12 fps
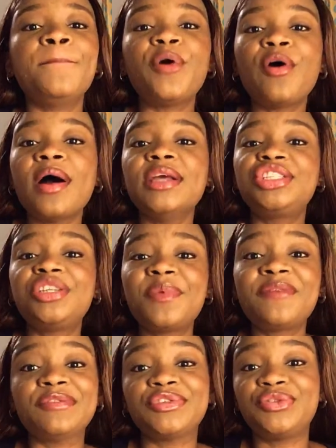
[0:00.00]
but it's
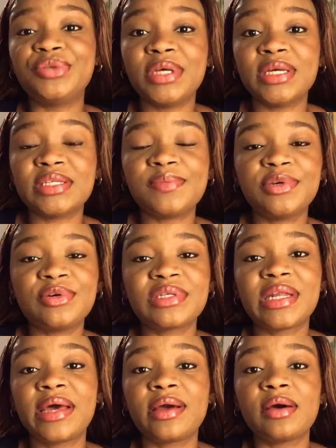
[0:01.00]
cheaper for students because
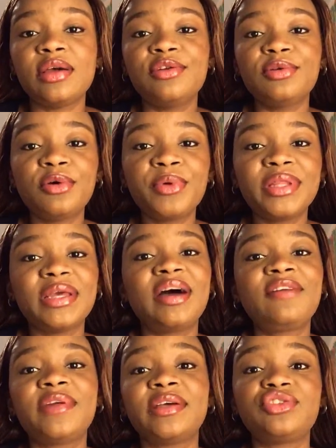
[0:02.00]
like in Norway they
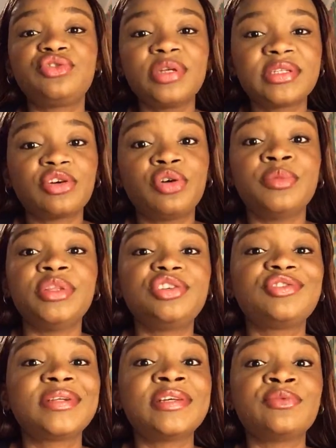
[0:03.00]
have like student
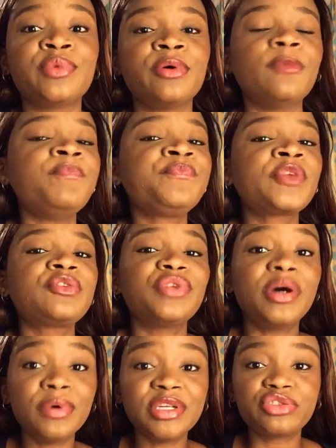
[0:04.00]
accommodation as well. So
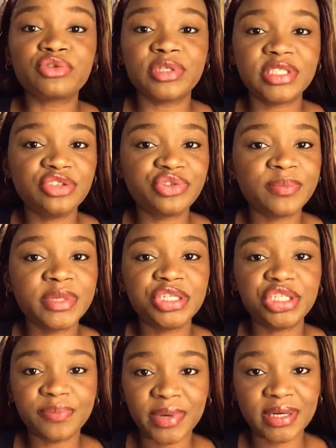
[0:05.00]
that one is
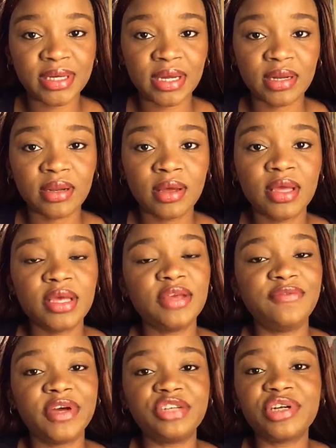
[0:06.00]
considerably cheaper than
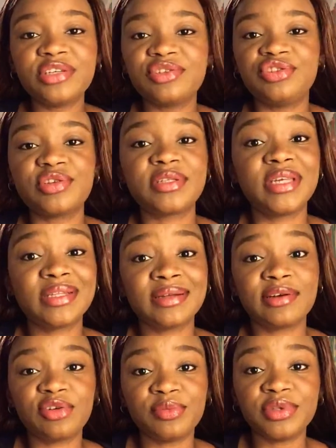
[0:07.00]
if you are trying to just get
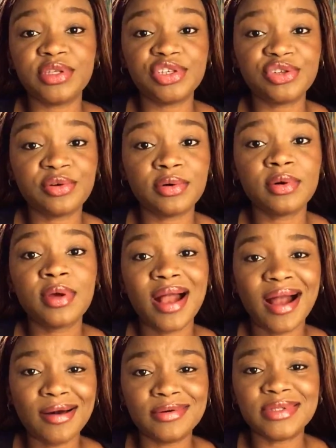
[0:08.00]
an accommodation
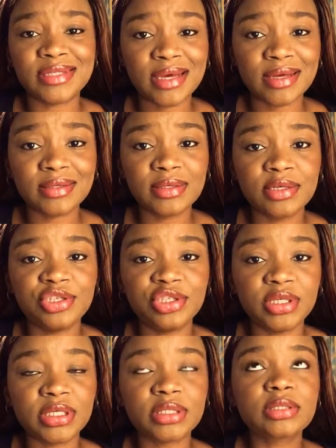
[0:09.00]
outside. Do
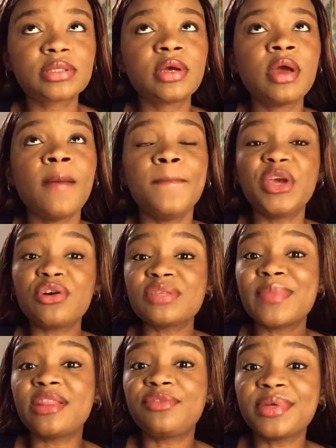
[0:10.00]
you get? Because
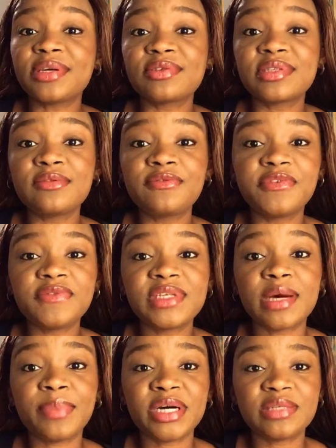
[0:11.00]
my
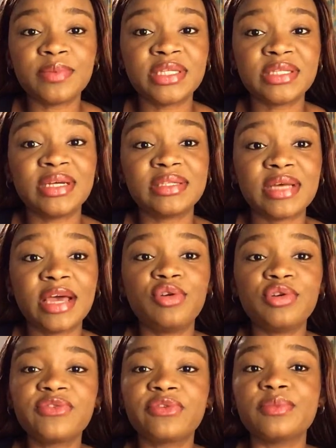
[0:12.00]
3,750 apartment that I
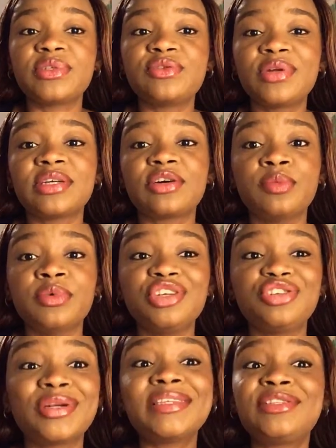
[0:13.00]
got from student
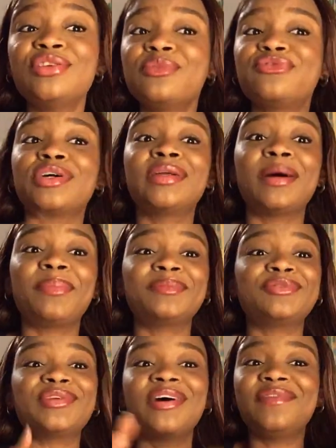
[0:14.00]
accommodation, I still moved to another
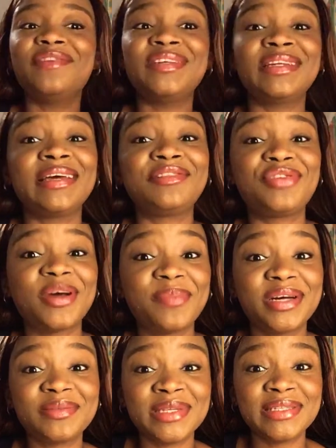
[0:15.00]
apartment. So I've lived in like 3
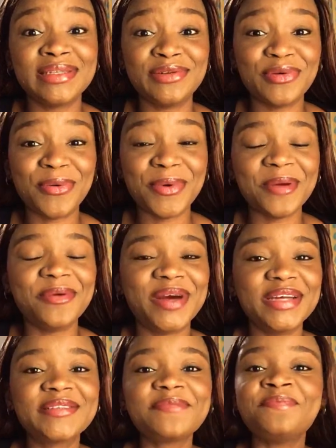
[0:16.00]
apartments in Norway,
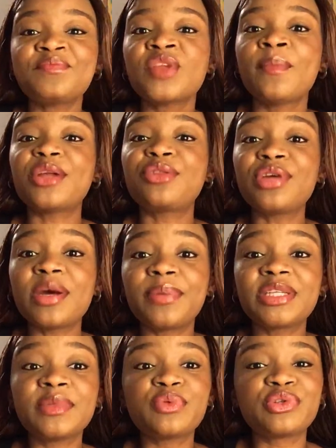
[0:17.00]
right? My third
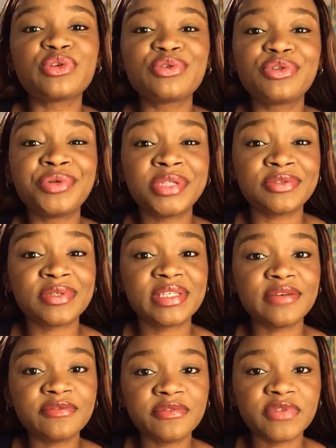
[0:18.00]
apartment was also
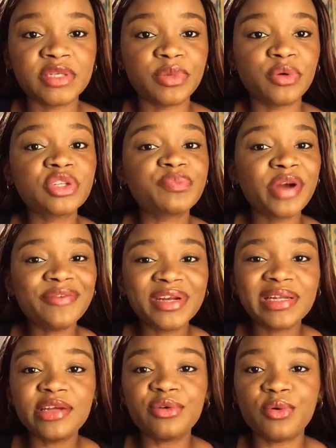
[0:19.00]
3,750, but it was
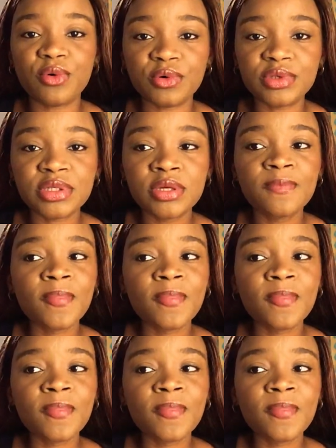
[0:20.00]
privately owned,